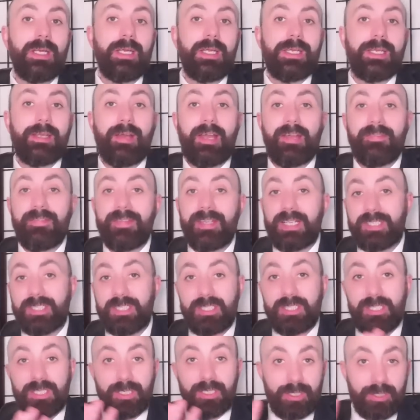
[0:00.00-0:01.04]
Now, I think that's a
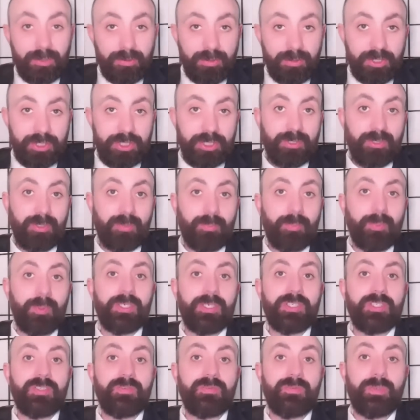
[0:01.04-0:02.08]
delusional
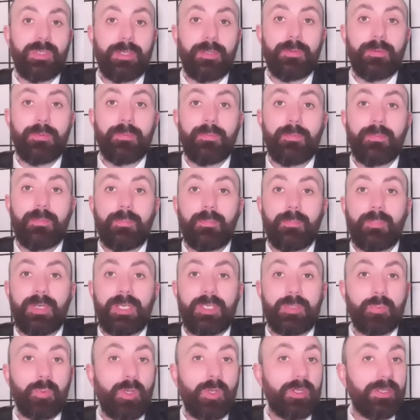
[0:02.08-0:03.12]
point of view, but
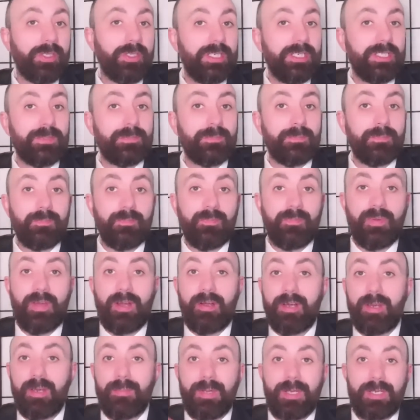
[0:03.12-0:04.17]
it's one that is
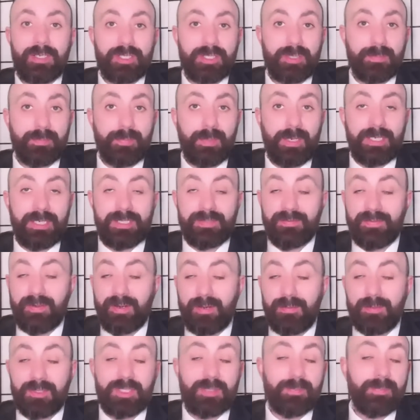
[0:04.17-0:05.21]
very much
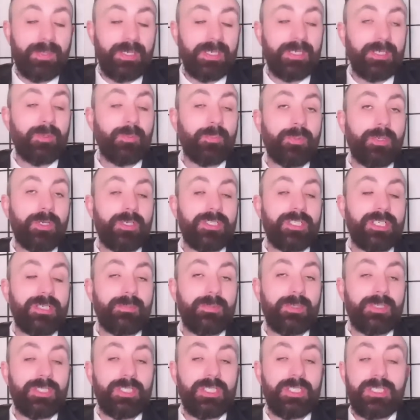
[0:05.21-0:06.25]
a political project
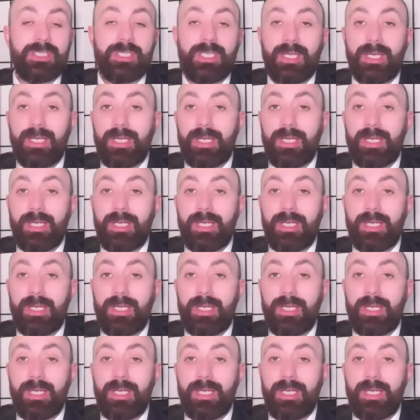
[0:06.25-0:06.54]
which is